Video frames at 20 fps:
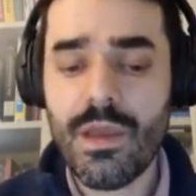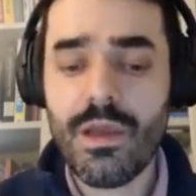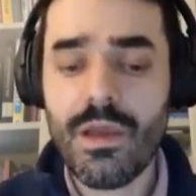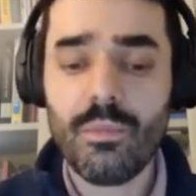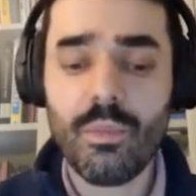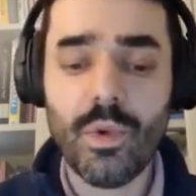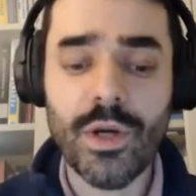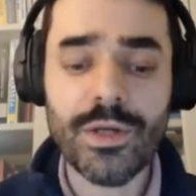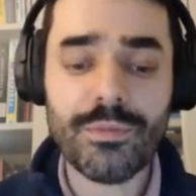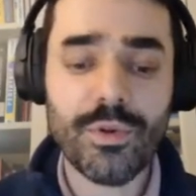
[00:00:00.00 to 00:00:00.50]

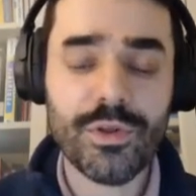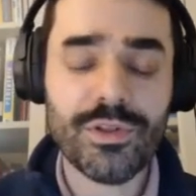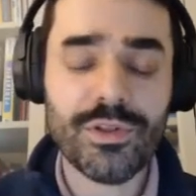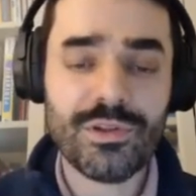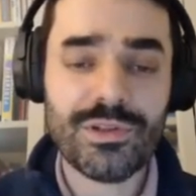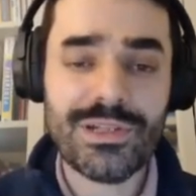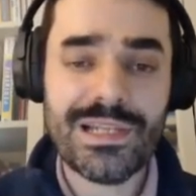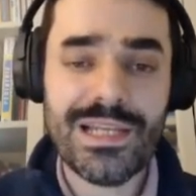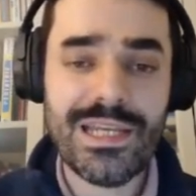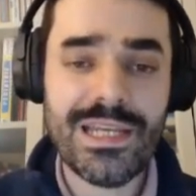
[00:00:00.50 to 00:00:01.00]
More
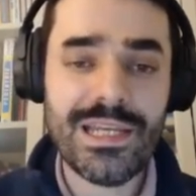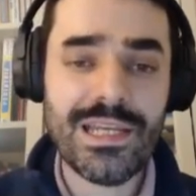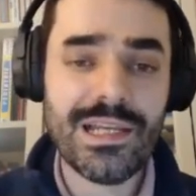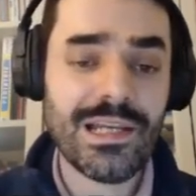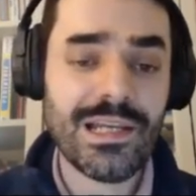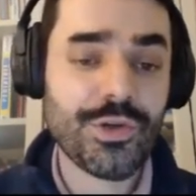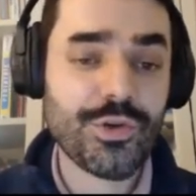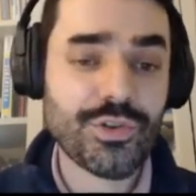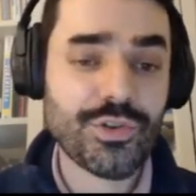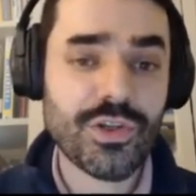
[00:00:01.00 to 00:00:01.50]
importantly,
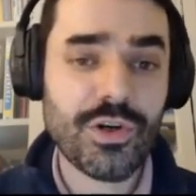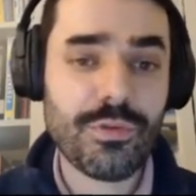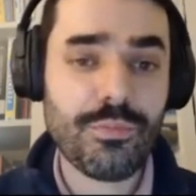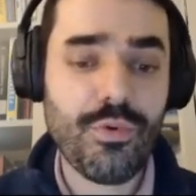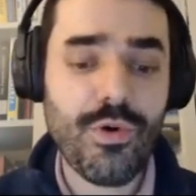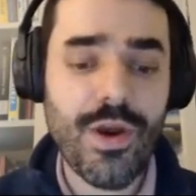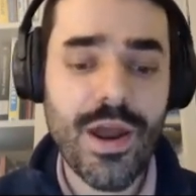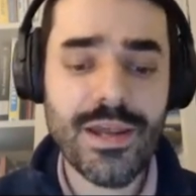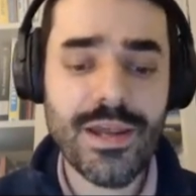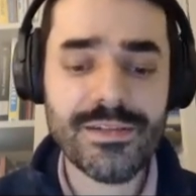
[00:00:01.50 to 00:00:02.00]
Linkurious
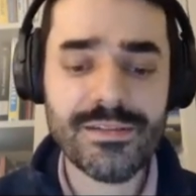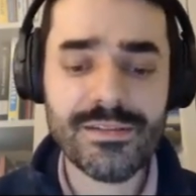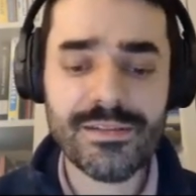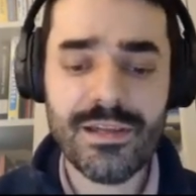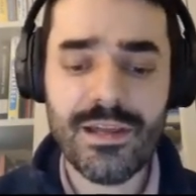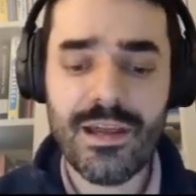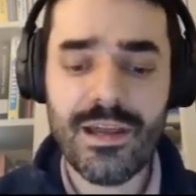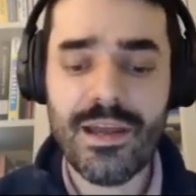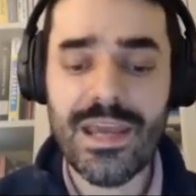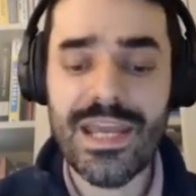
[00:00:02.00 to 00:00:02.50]
Enterprise
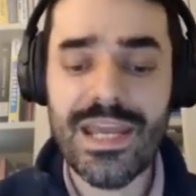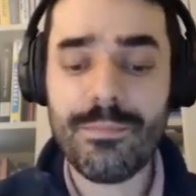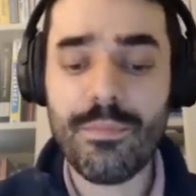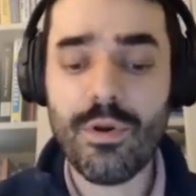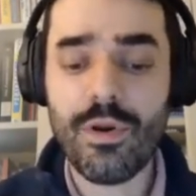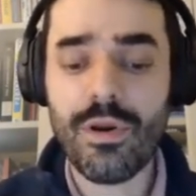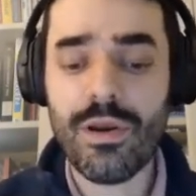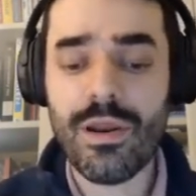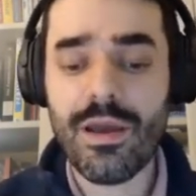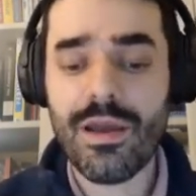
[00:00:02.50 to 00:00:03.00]

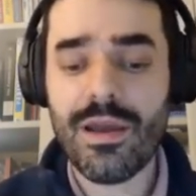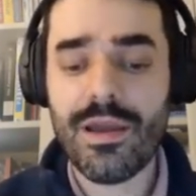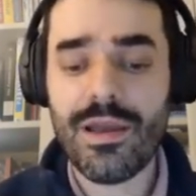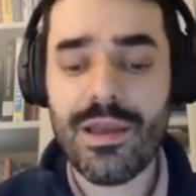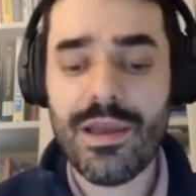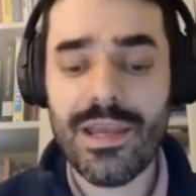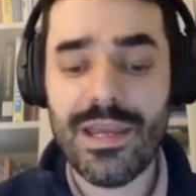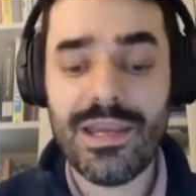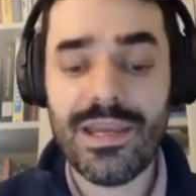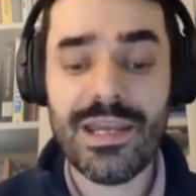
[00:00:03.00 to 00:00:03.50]

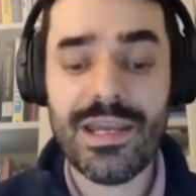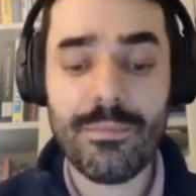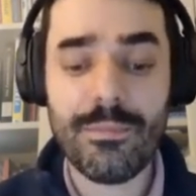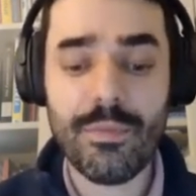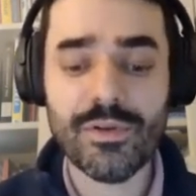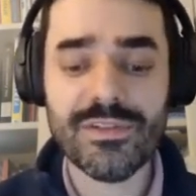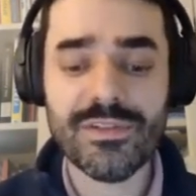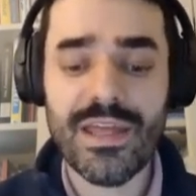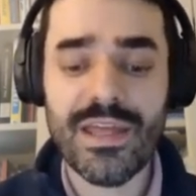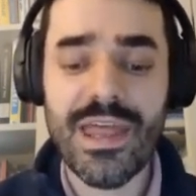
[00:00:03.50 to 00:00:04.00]

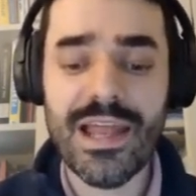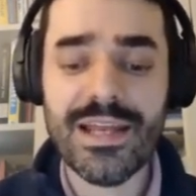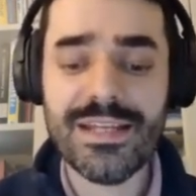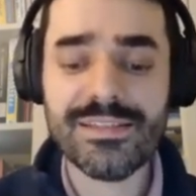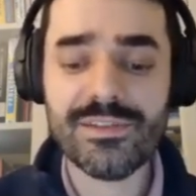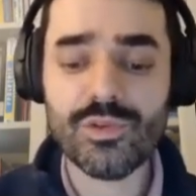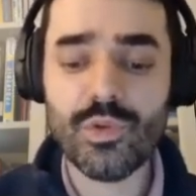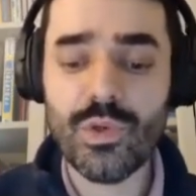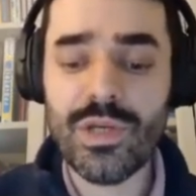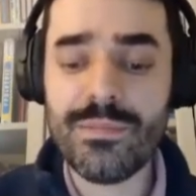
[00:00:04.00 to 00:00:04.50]
enables
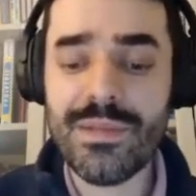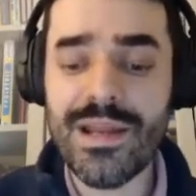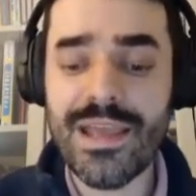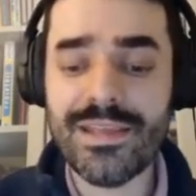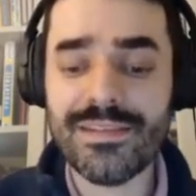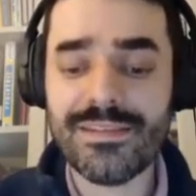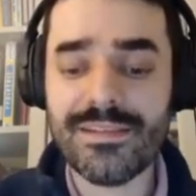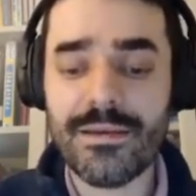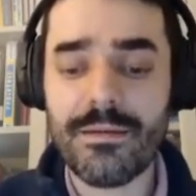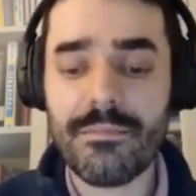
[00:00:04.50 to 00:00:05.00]
analysts to
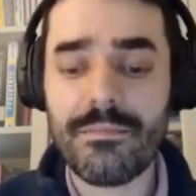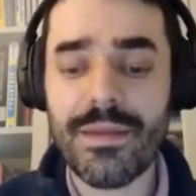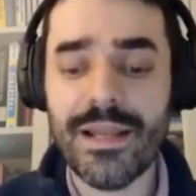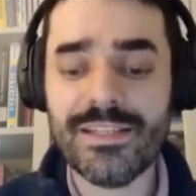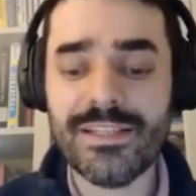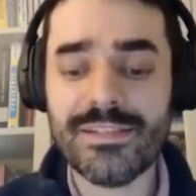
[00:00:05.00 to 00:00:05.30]
eliminate blind